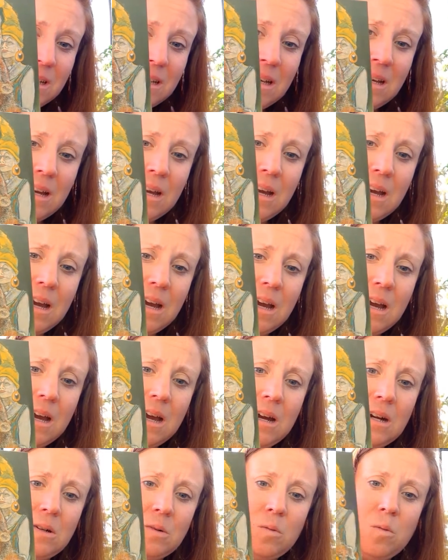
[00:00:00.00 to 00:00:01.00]

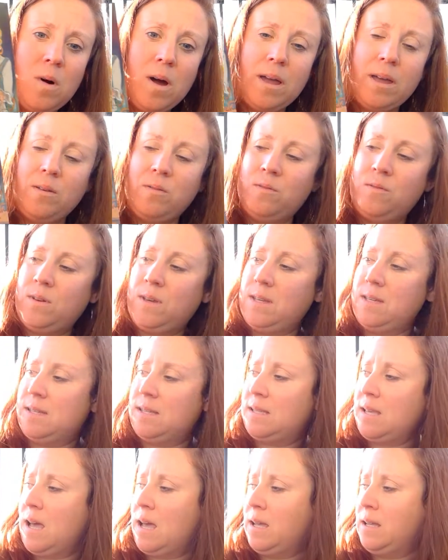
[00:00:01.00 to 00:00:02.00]
Ah, wife, he
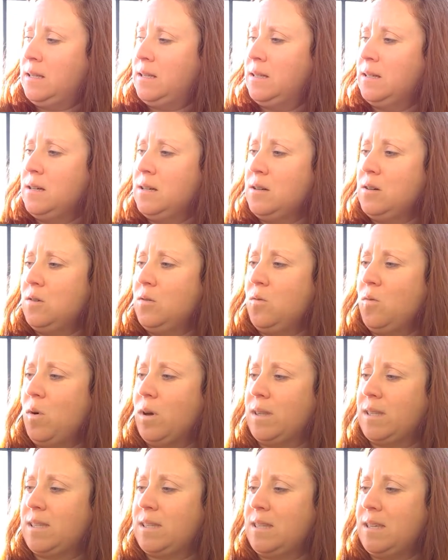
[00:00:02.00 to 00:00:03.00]
said.
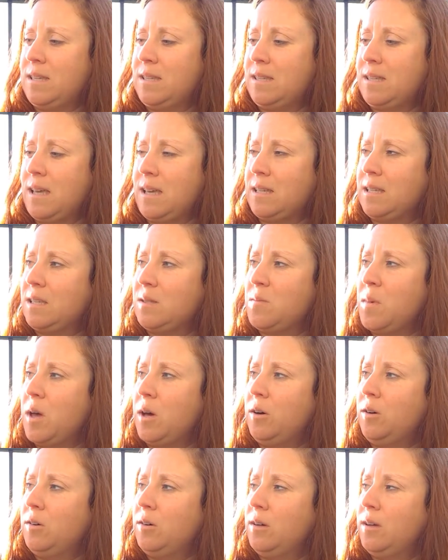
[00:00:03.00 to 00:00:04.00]
What's this I
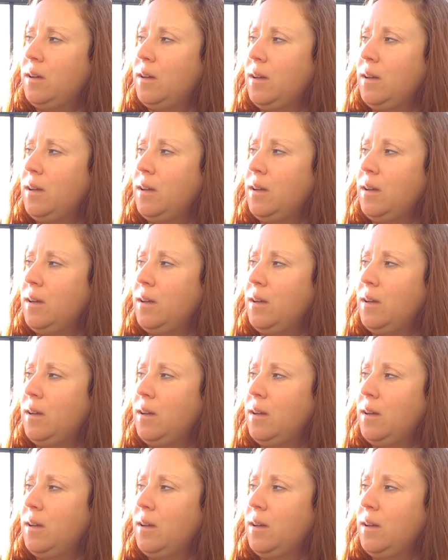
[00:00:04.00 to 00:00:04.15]
smell?